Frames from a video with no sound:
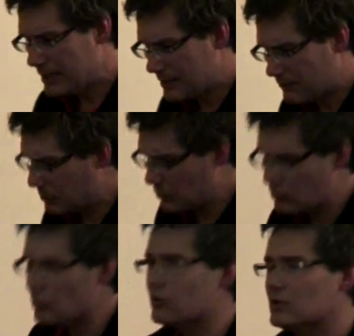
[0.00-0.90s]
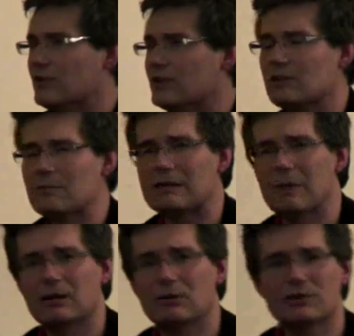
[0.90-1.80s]
uh, he produced all sorts of interesting
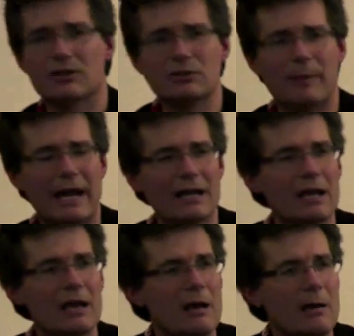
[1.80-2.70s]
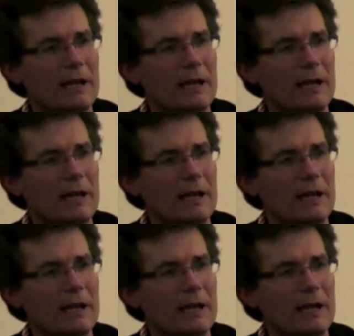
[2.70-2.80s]
mathematical results about it,